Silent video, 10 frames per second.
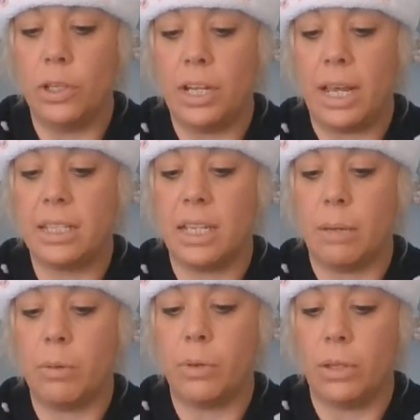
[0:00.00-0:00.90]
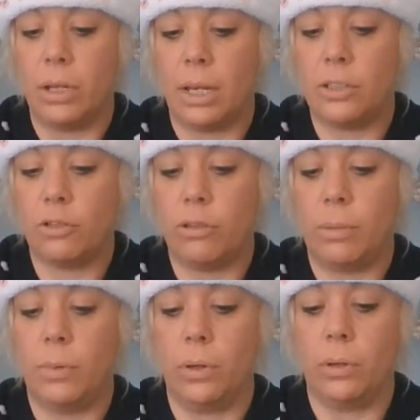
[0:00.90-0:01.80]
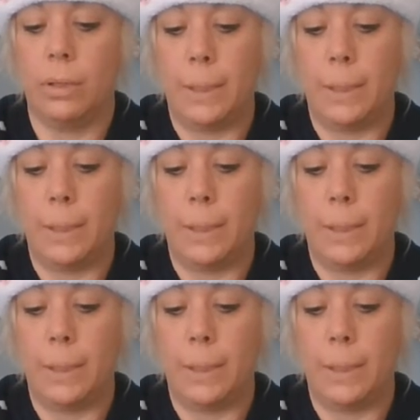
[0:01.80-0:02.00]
the next time you put the next strip on.